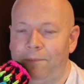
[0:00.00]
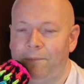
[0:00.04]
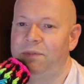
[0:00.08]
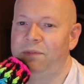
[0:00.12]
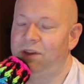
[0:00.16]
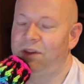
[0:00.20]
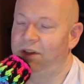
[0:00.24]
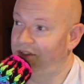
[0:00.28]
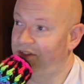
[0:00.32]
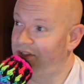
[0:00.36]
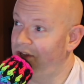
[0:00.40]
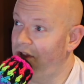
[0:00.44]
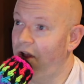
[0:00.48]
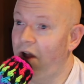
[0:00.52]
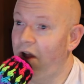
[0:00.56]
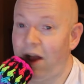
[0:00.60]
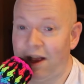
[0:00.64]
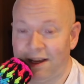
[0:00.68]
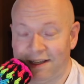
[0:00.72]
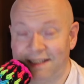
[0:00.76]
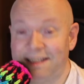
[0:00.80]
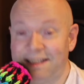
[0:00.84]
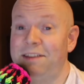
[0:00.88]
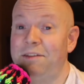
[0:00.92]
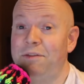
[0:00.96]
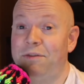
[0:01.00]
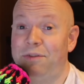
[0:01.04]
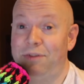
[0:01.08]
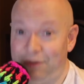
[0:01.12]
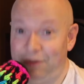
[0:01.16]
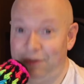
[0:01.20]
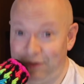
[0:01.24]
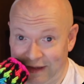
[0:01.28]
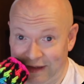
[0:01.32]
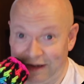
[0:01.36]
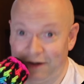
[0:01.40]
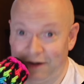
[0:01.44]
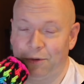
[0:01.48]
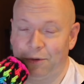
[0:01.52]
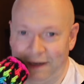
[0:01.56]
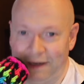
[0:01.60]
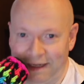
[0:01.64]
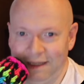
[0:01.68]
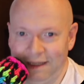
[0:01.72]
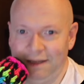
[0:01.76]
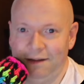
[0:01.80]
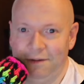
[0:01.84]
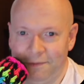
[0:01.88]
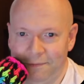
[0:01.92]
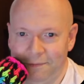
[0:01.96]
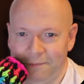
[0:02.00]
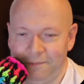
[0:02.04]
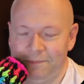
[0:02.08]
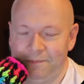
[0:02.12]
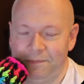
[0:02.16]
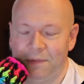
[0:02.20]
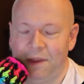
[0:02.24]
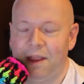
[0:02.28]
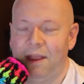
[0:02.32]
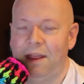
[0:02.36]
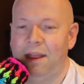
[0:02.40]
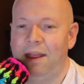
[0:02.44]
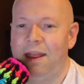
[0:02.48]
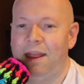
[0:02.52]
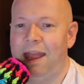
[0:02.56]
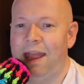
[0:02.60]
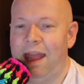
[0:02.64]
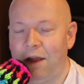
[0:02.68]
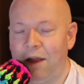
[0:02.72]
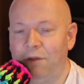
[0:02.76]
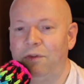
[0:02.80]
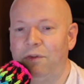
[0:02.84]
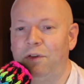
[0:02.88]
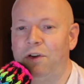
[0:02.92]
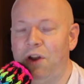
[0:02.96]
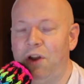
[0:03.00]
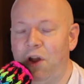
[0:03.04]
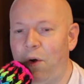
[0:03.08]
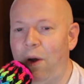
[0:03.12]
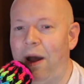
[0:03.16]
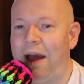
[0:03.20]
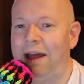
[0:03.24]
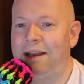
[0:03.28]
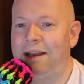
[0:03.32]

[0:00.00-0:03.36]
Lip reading: Does Austin Theory ever know how